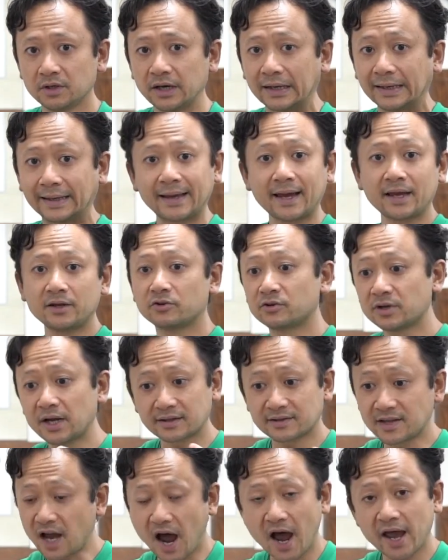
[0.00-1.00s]
And again, you're
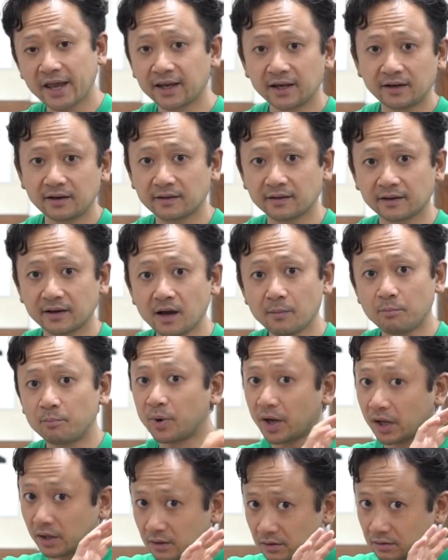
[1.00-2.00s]
not tying anything up,
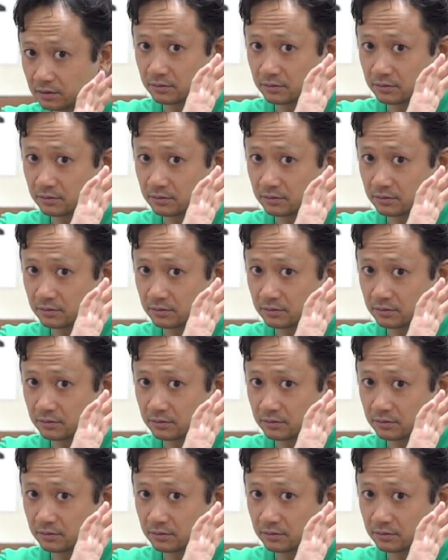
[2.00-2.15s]
but